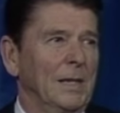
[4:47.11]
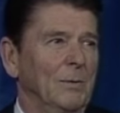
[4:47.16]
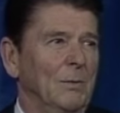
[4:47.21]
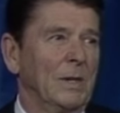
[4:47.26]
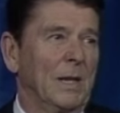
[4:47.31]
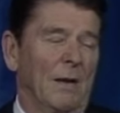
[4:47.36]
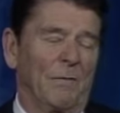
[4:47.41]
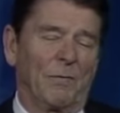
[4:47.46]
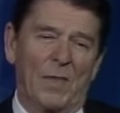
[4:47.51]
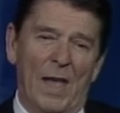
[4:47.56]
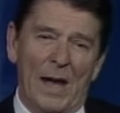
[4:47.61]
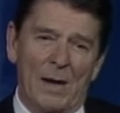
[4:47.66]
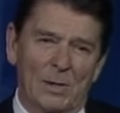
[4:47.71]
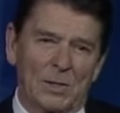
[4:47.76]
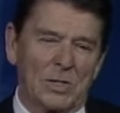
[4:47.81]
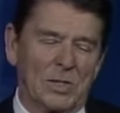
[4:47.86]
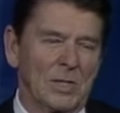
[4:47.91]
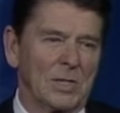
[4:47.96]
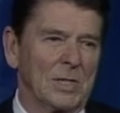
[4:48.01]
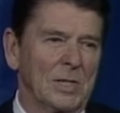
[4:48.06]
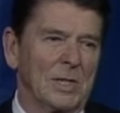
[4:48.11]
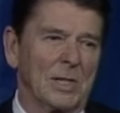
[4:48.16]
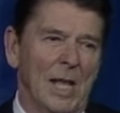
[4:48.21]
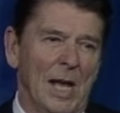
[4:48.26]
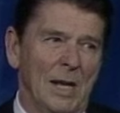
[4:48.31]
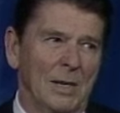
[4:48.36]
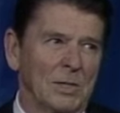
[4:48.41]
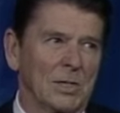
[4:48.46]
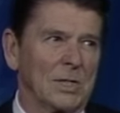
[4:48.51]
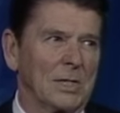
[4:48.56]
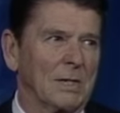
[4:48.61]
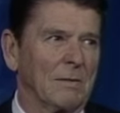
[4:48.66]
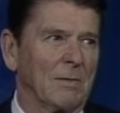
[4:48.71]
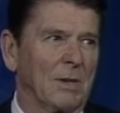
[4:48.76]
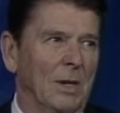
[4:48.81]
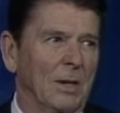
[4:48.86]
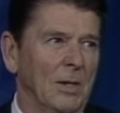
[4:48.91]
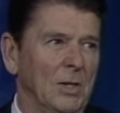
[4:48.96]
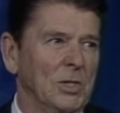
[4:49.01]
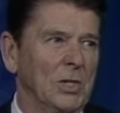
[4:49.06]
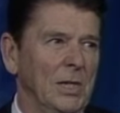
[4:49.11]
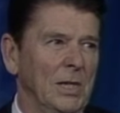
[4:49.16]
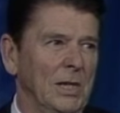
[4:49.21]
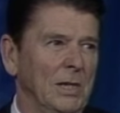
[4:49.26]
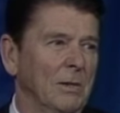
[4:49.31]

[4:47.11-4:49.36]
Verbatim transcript: We got thousands and thousands of clergy.